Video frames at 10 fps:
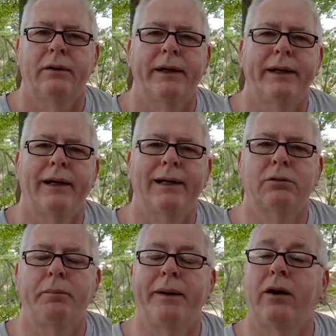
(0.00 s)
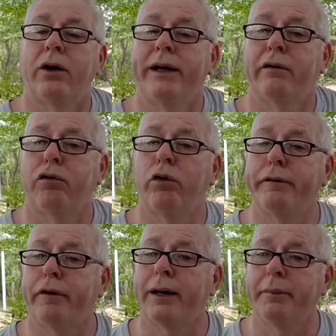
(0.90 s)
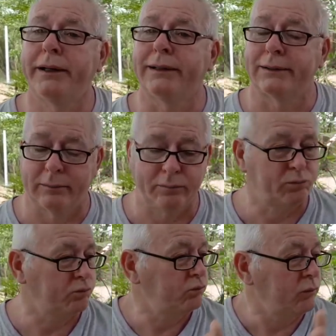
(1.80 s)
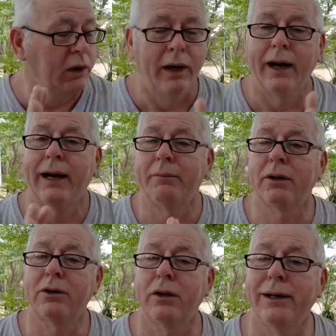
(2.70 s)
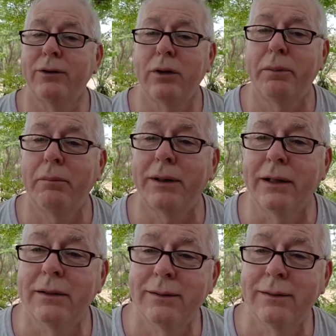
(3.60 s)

Okay, guys, we've been on here 45 minutes. Now I'm going to turn into a pumpkin.